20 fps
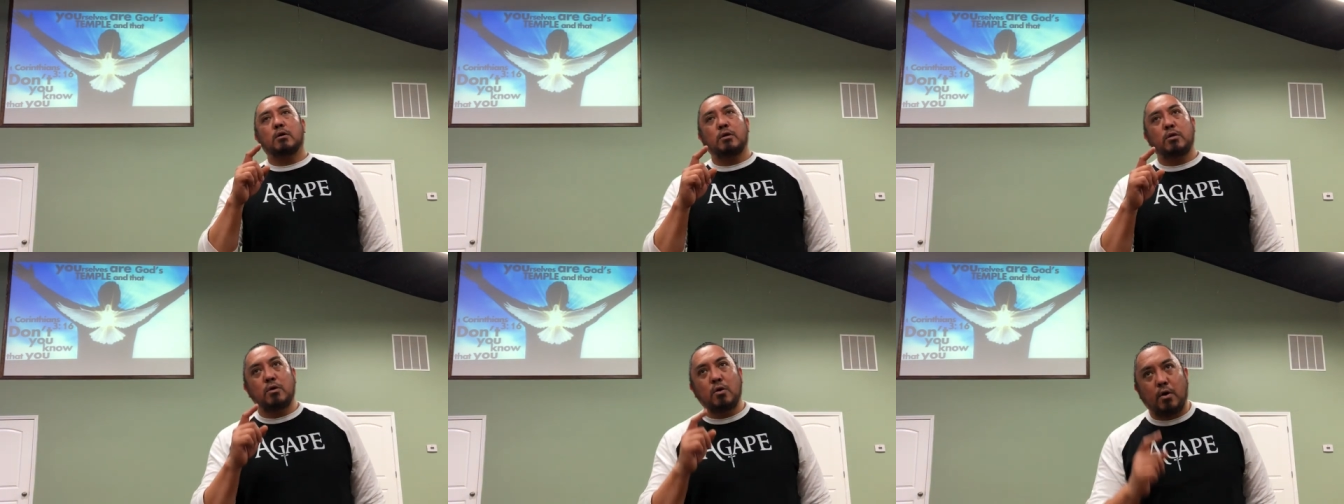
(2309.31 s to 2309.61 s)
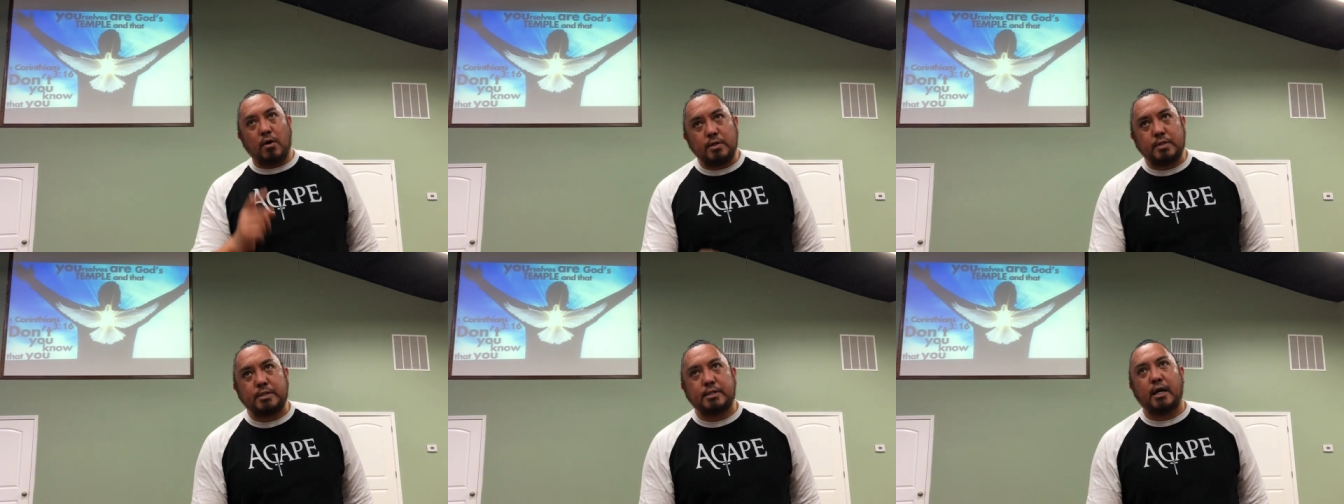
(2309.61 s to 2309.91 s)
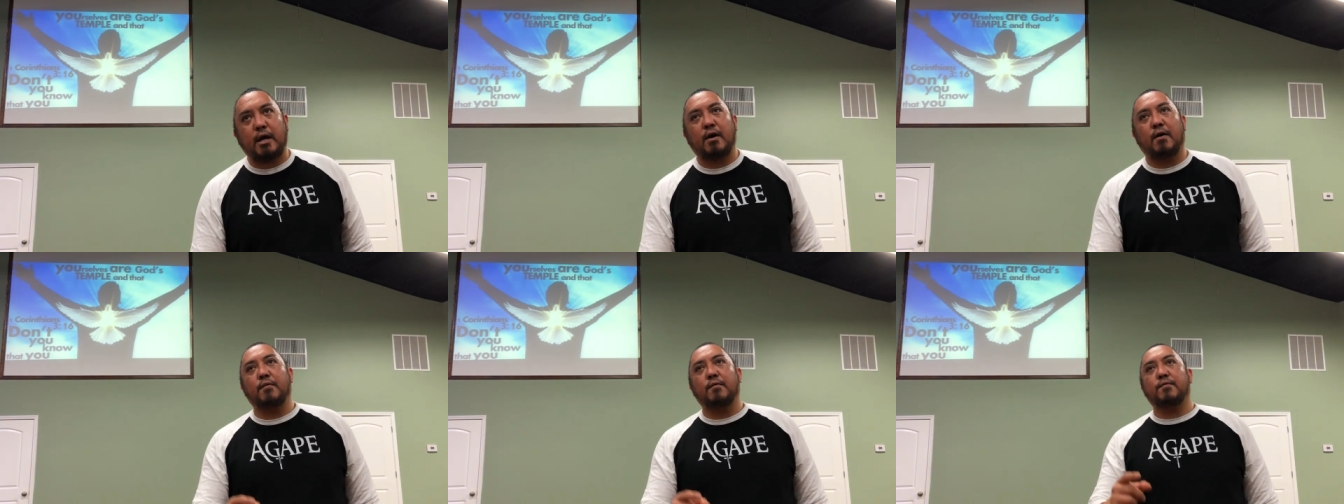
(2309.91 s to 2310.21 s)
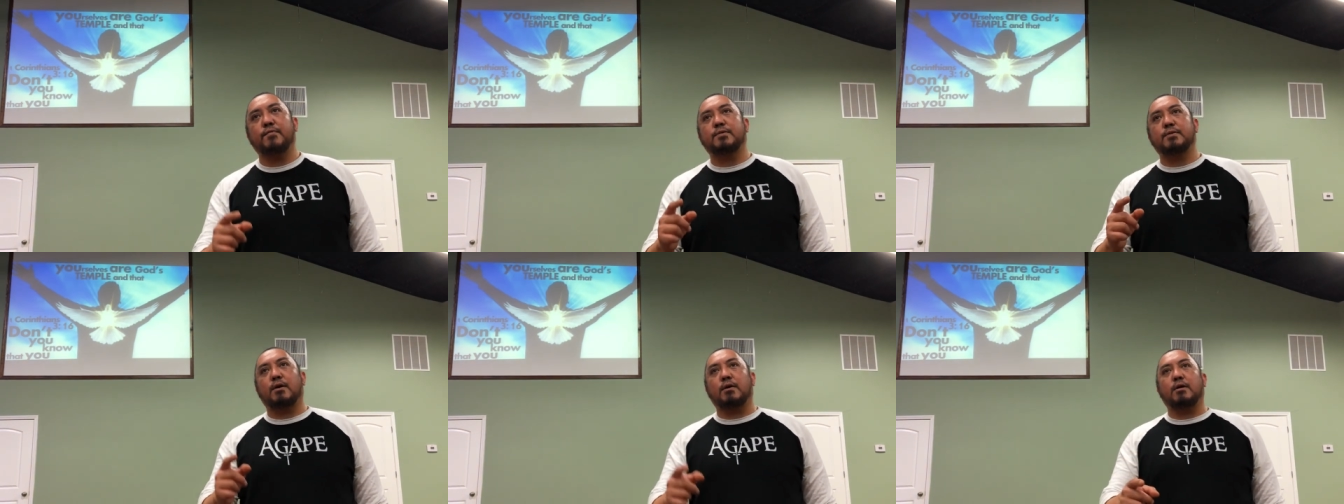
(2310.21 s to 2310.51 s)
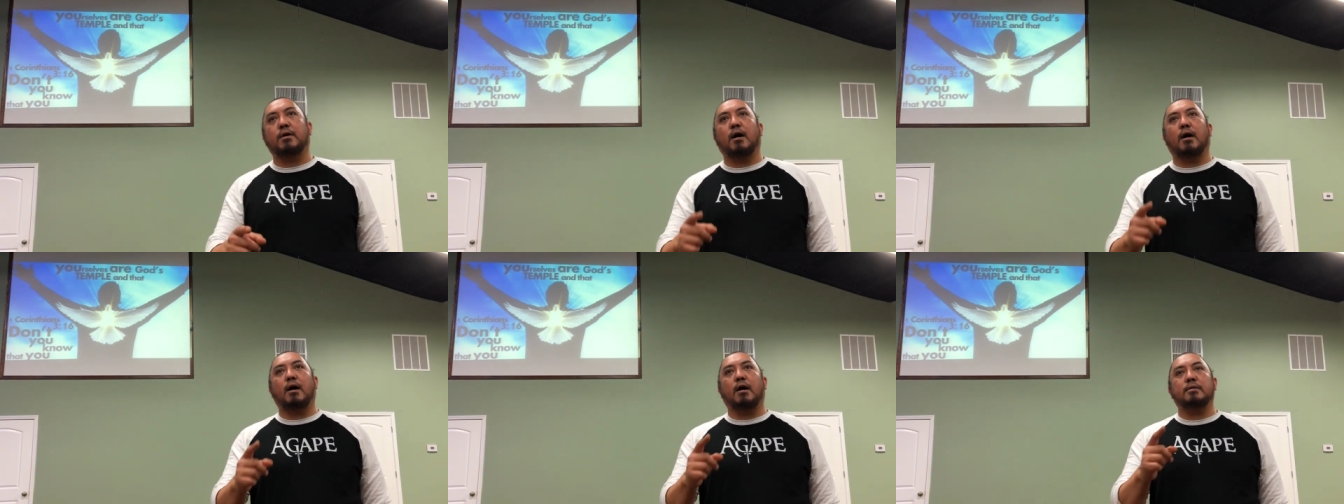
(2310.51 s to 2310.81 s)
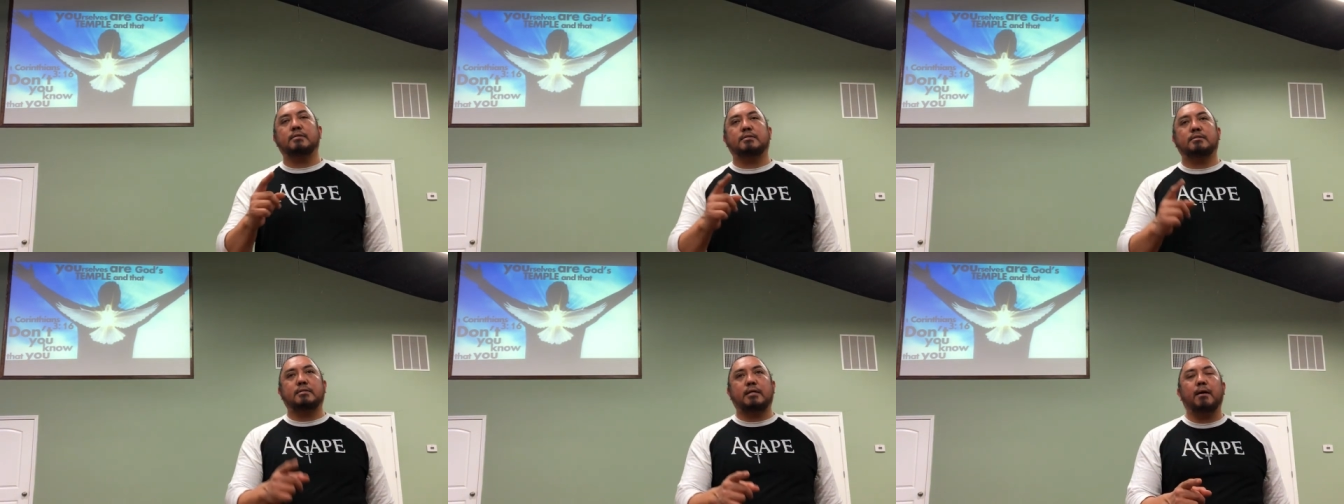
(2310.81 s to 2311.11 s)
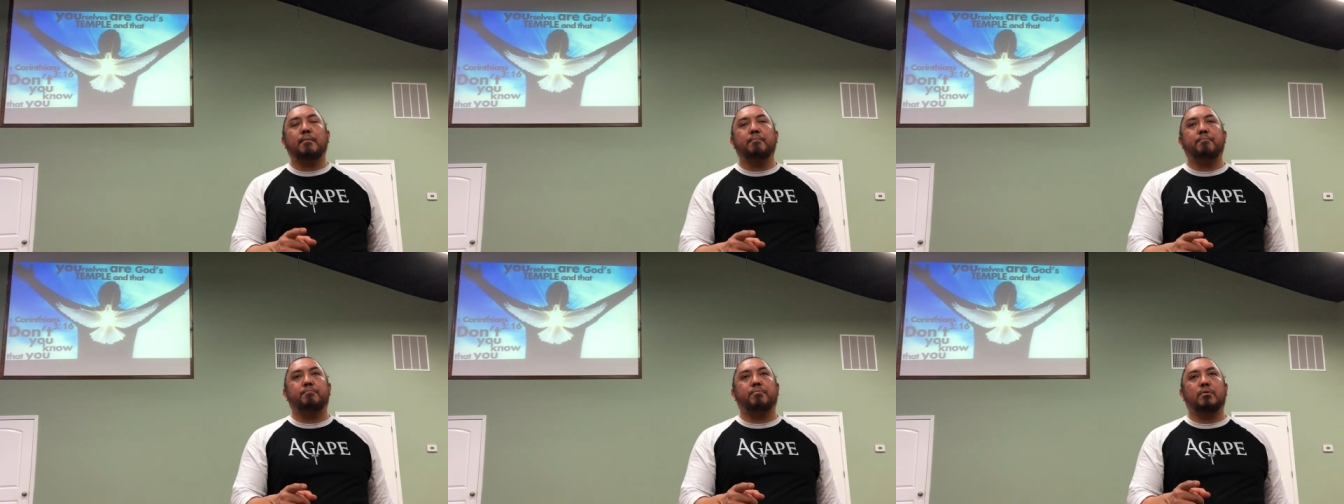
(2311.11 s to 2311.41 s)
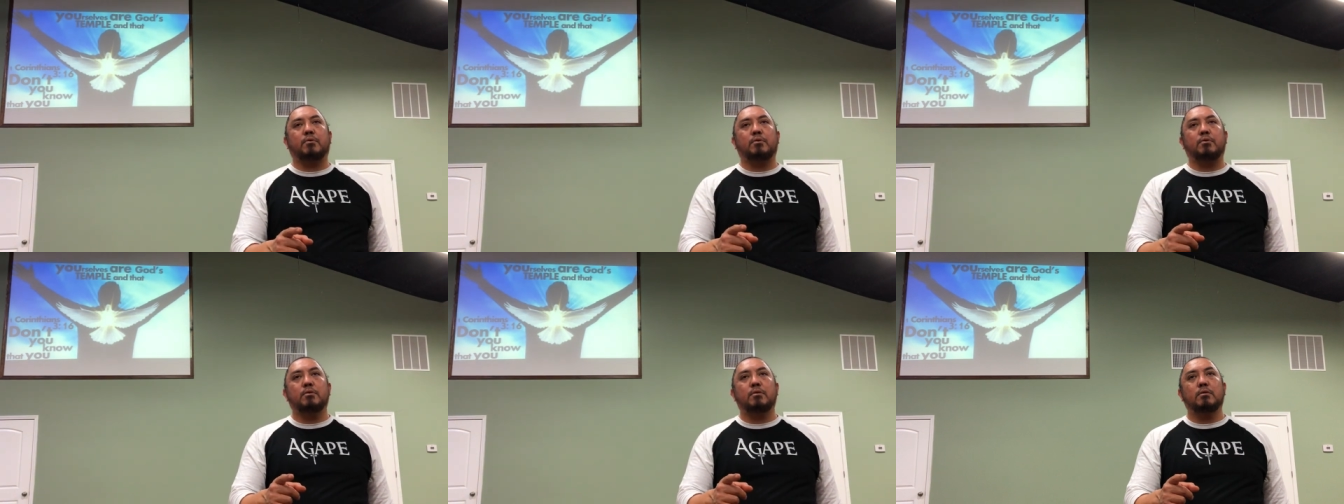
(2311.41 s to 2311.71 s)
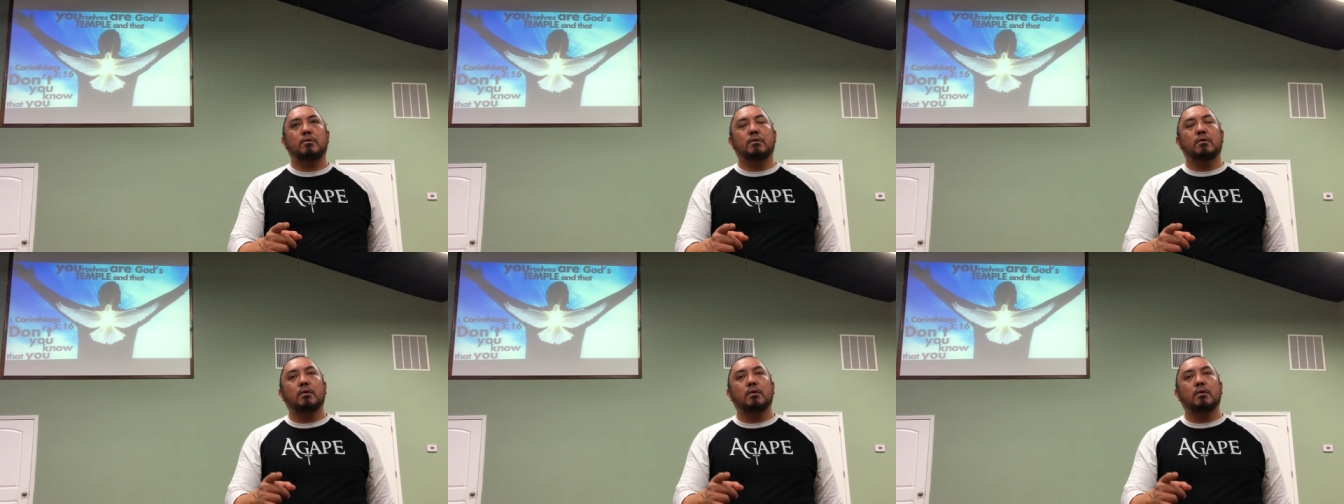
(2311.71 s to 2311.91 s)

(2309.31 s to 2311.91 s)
yourselves are God's temple